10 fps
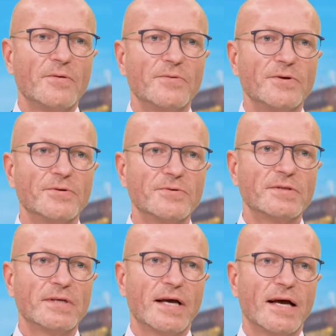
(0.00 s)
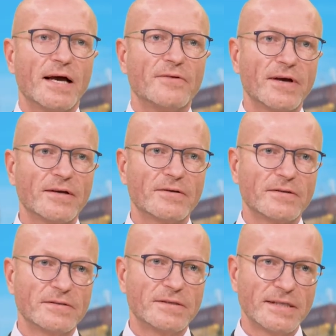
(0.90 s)
We used a
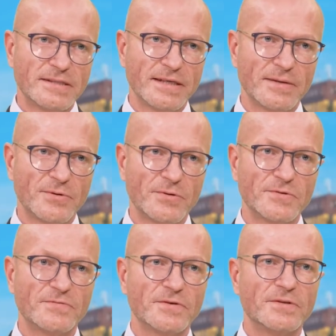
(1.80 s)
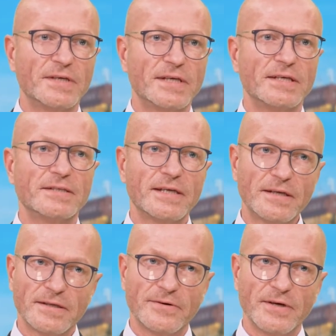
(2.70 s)
hierarchical testing approach for the key
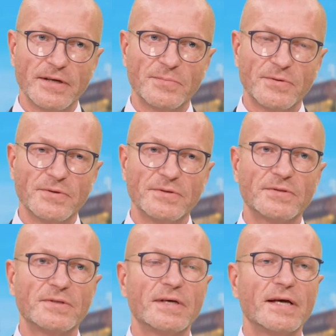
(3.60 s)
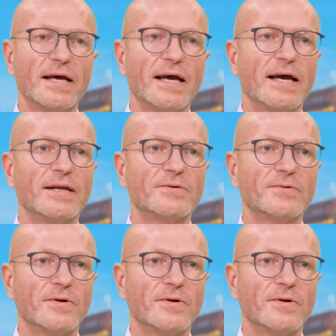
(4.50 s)
secondary endpoints and could